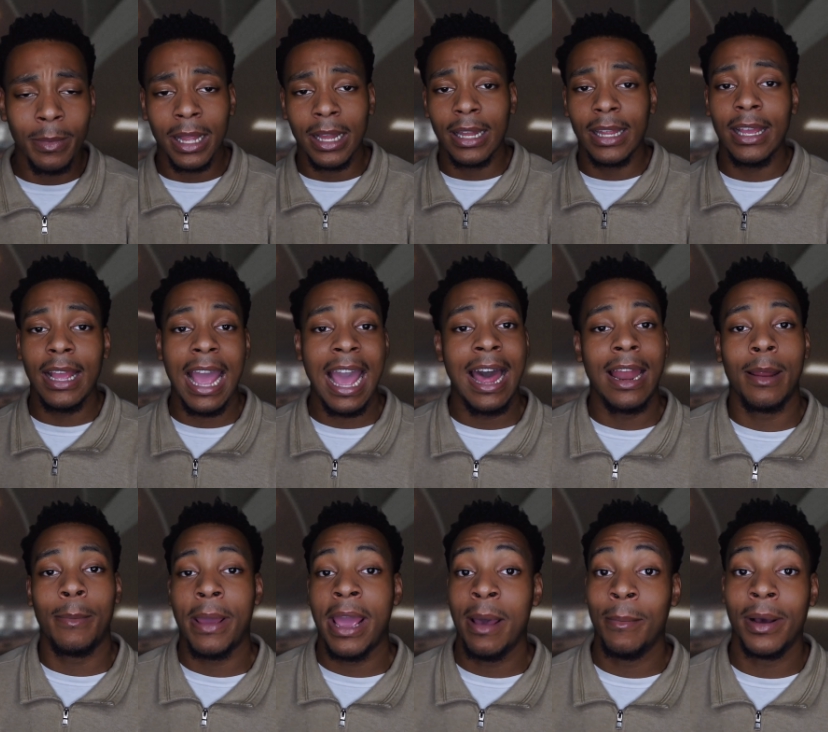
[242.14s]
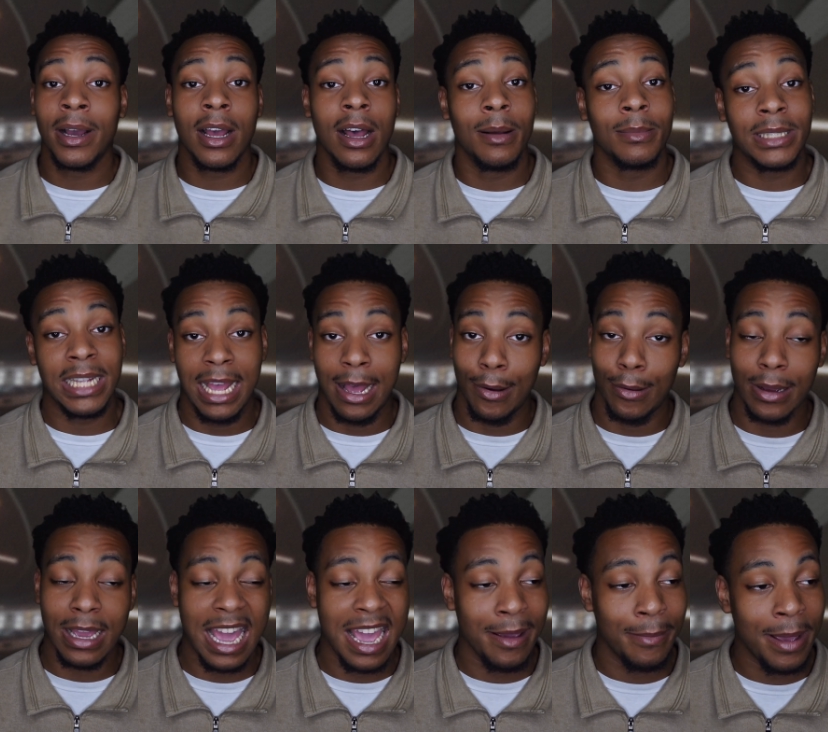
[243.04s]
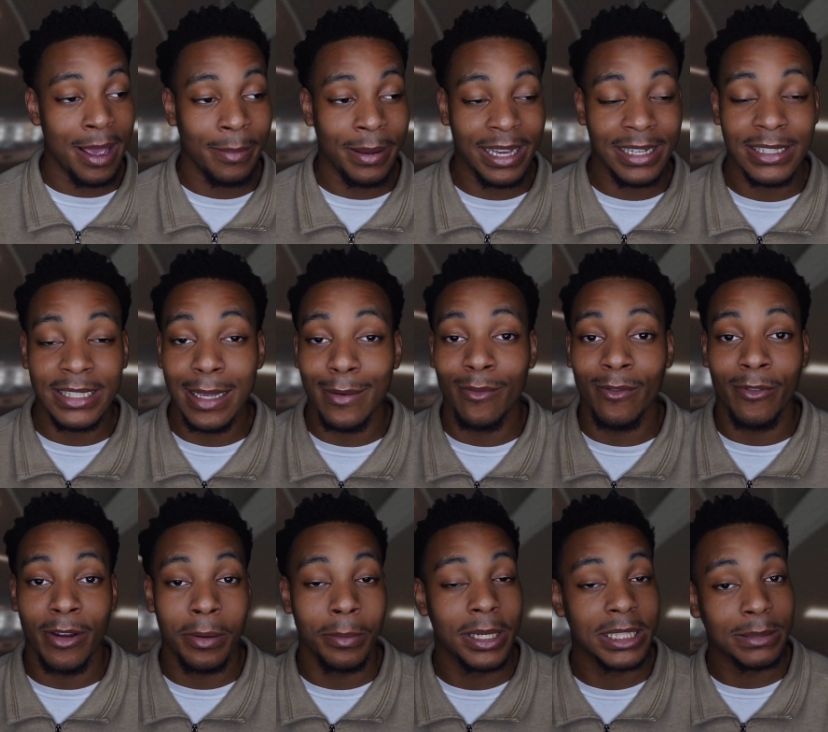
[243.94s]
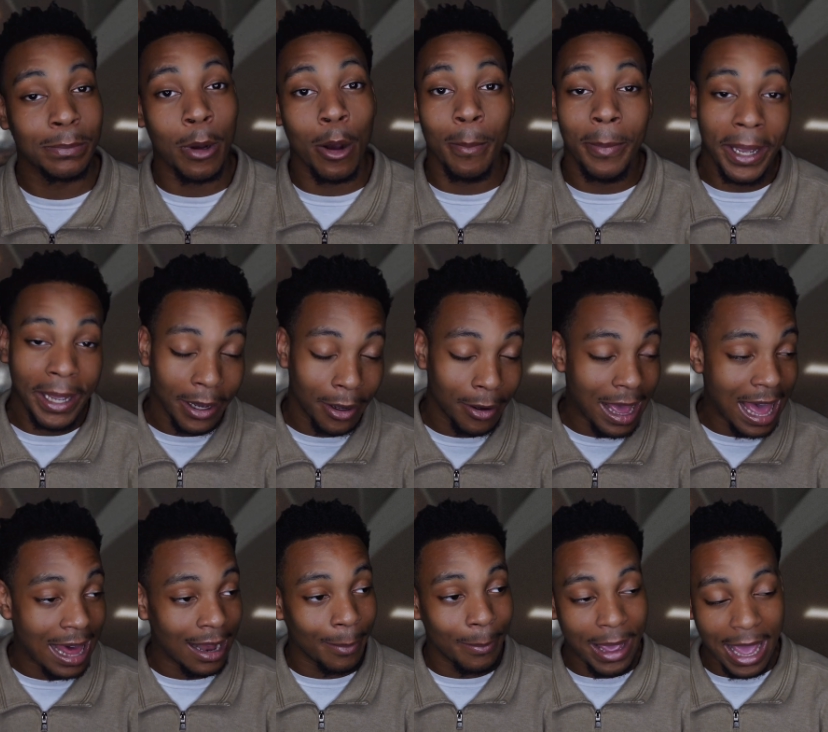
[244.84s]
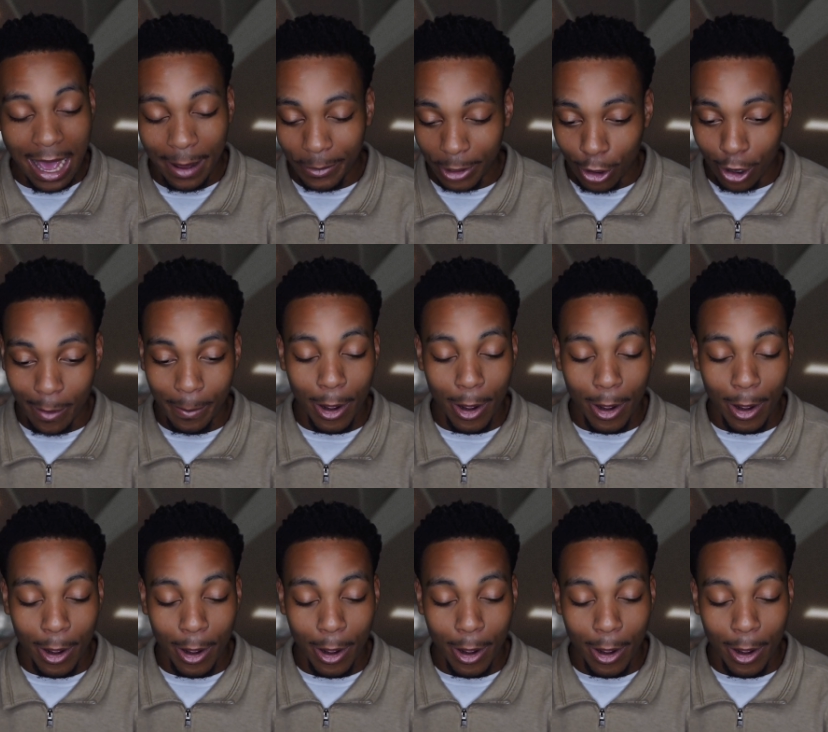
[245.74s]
Milli, Alabama comes out, okay, baby? It's giving very much Mobile, Alabama, girl.